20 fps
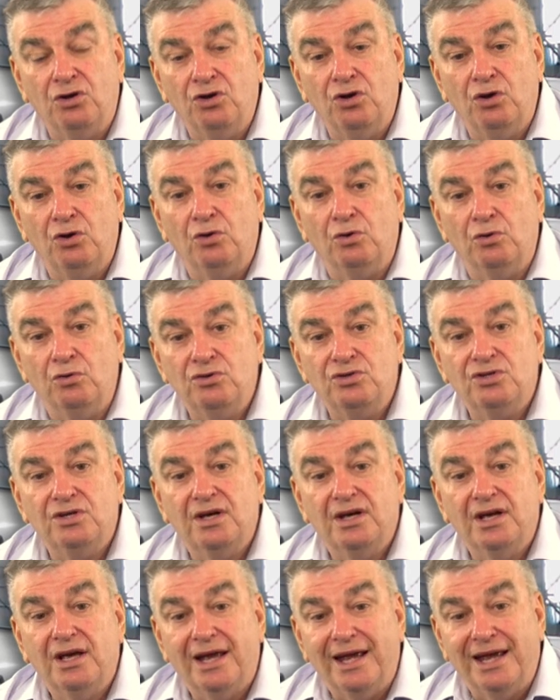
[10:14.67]
use
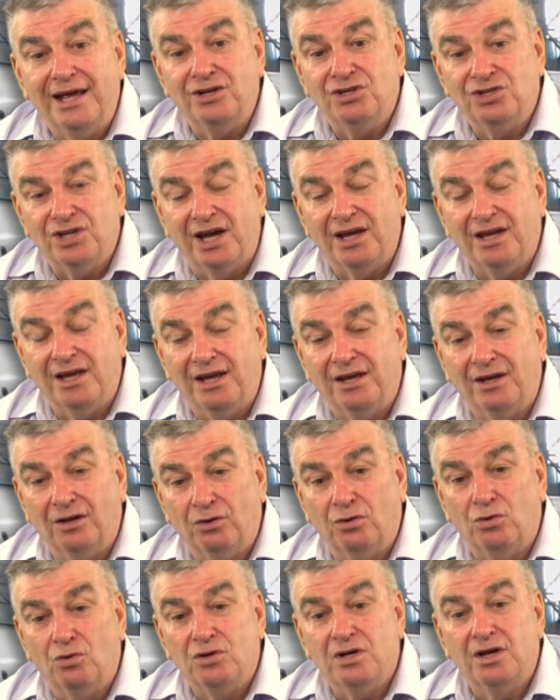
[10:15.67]
in taking a
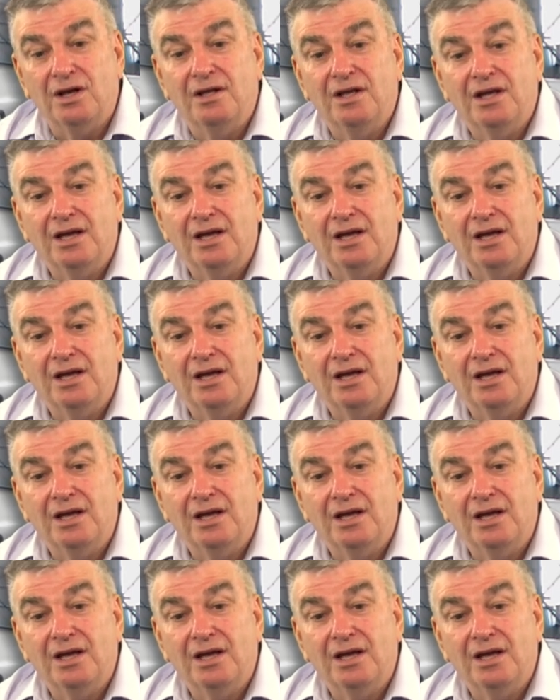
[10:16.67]
look